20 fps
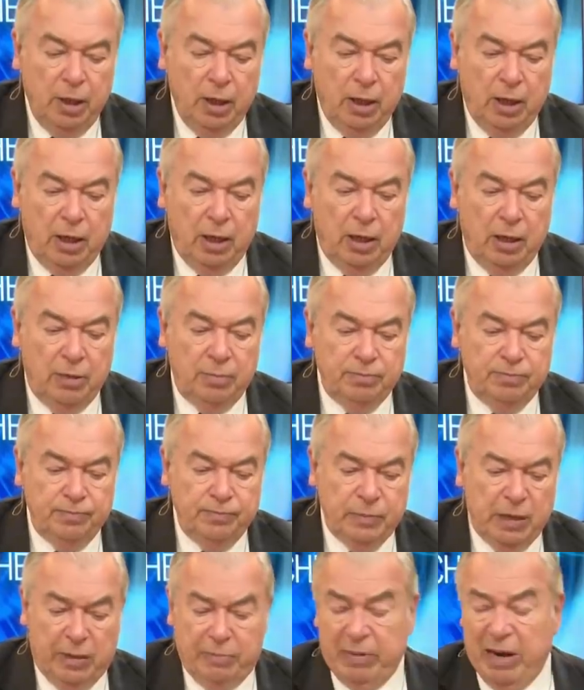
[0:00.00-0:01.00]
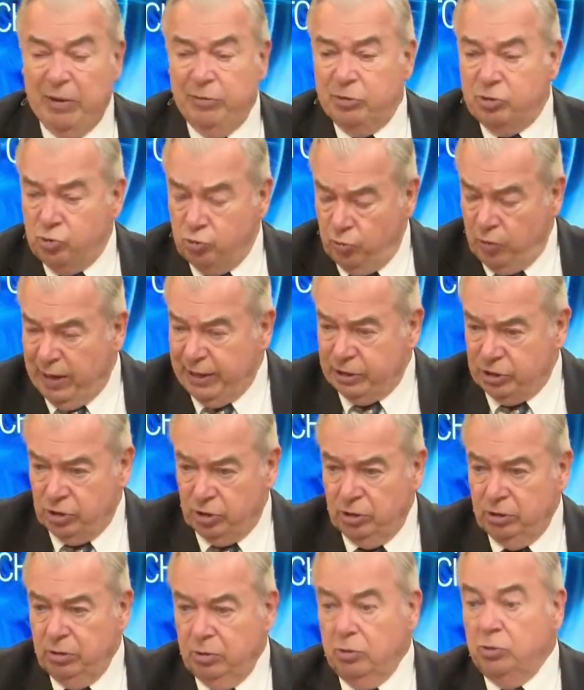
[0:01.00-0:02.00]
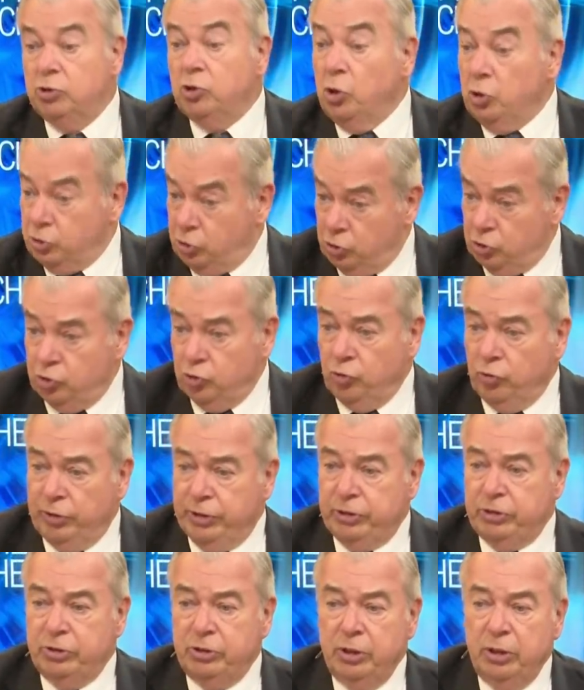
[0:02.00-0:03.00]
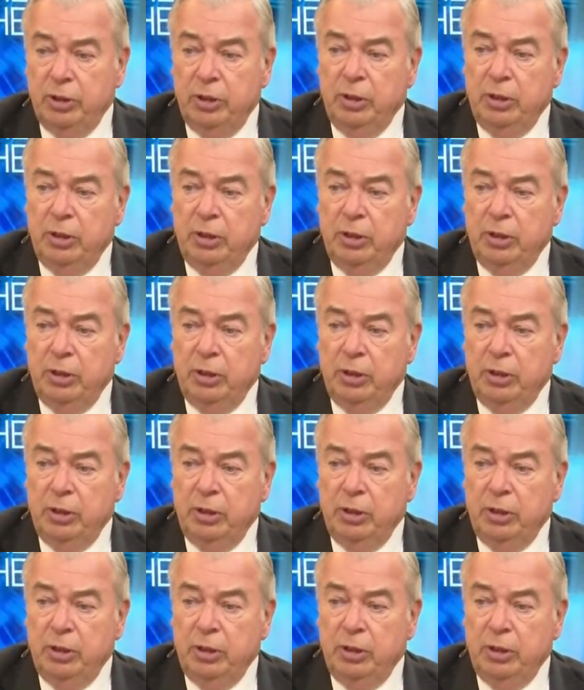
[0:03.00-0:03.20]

Um, I'm married to Rachel, who's also Jewish.